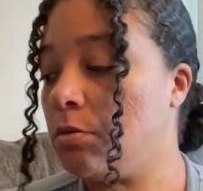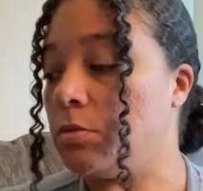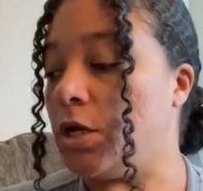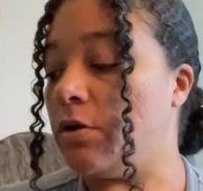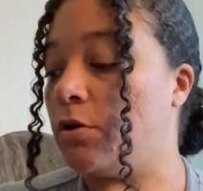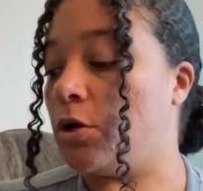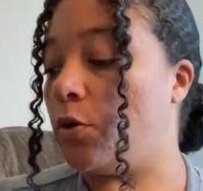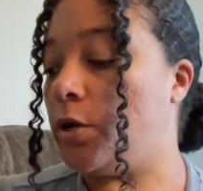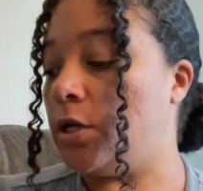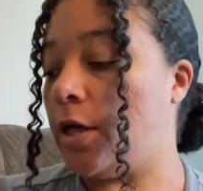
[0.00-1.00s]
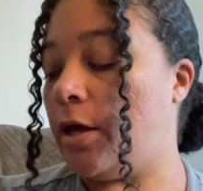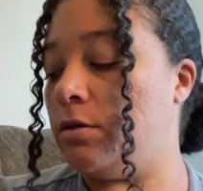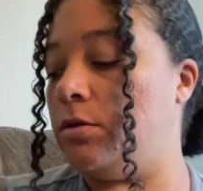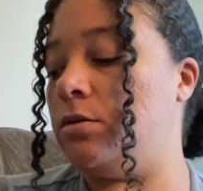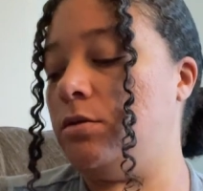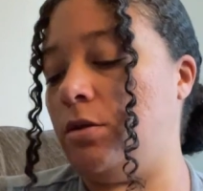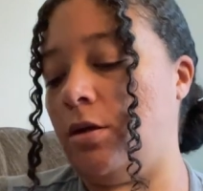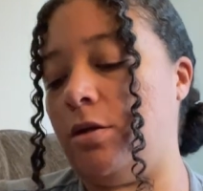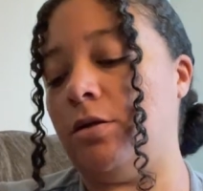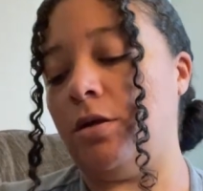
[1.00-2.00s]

not even gonna go into that.